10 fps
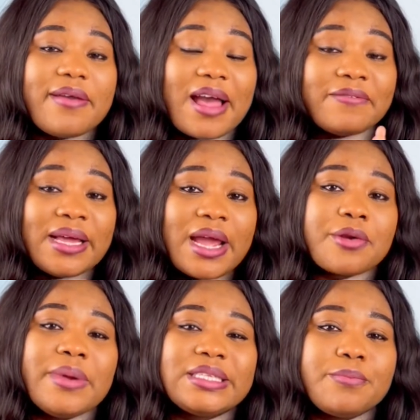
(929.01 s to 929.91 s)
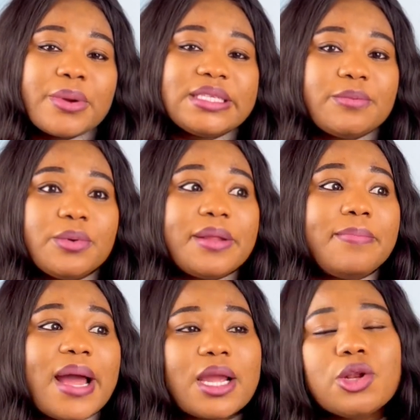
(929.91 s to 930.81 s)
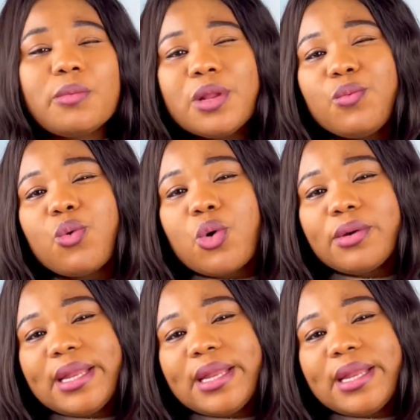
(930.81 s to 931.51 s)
after the agreement in principle, the bank normally will go